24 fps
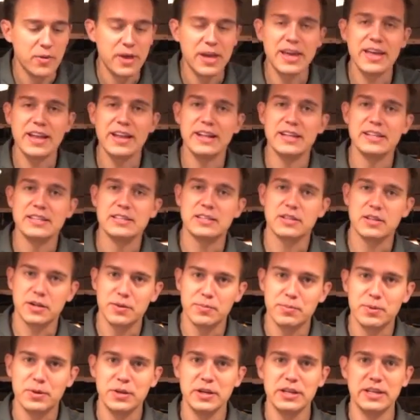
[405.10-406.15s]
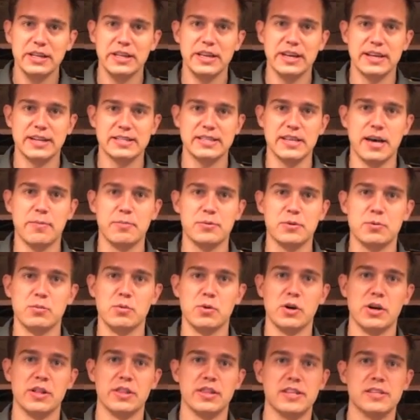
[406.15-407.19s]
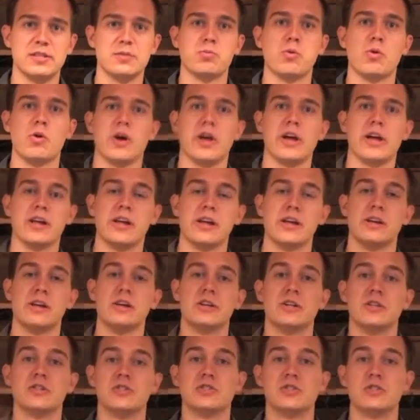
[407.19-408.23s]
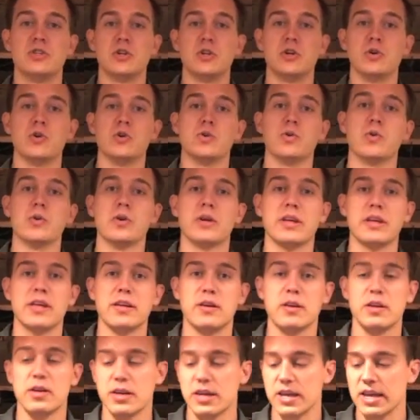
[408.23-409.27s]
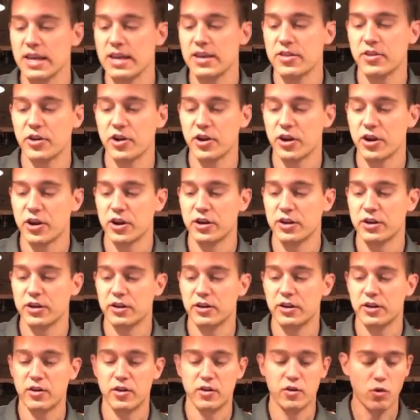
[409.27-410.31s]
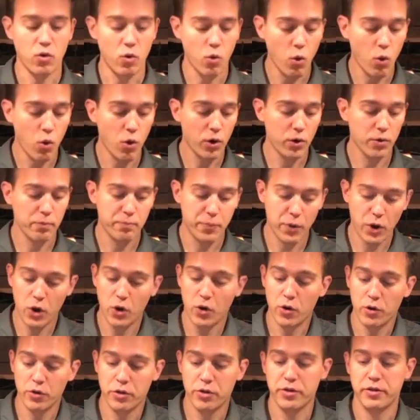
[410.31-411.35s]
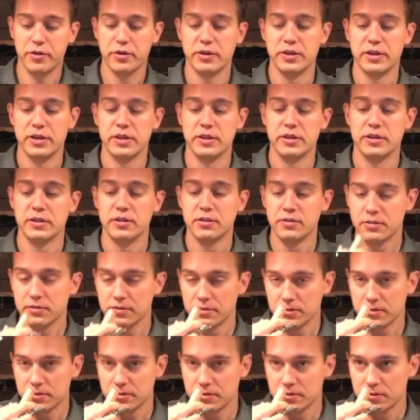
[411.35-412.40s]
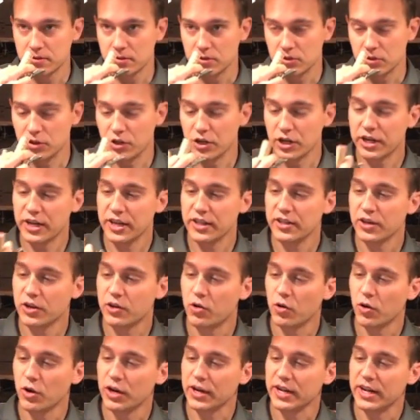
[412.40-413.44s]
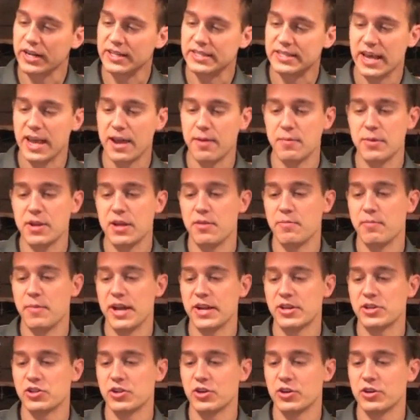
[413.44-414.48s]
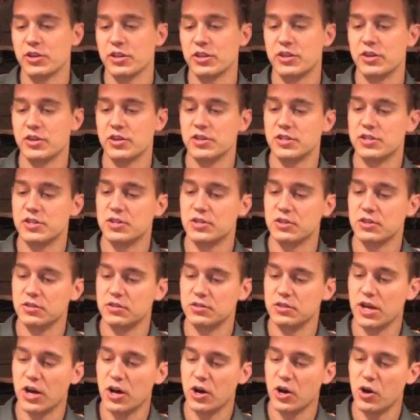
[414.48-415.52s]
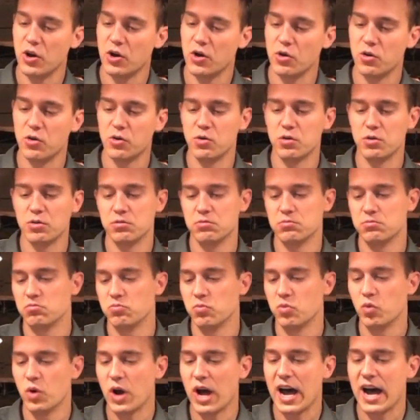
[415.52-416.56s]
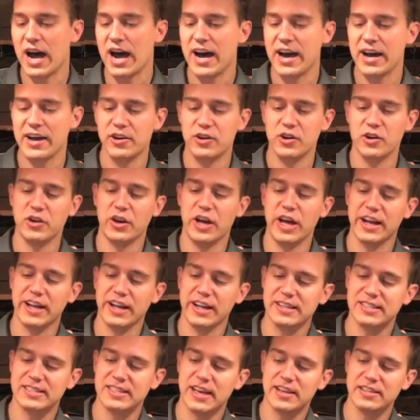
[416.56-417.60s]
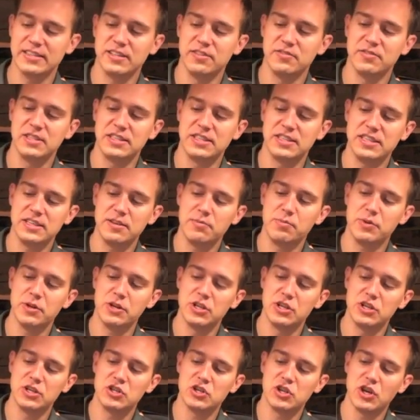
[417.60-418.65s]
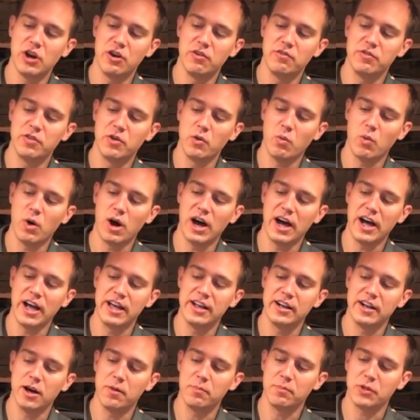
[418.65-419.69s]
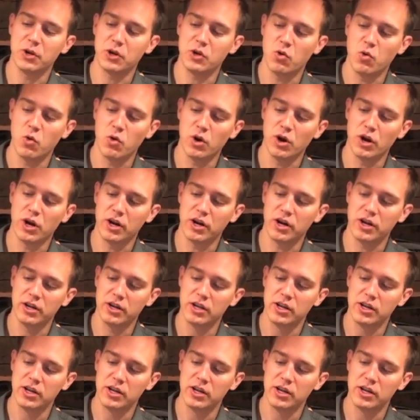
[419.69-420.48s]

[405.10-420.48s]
it is completely acceptable at this point to either or both look at the cork, examine it, make sure that there's no rot or like excessive seepage of the wine up the cork,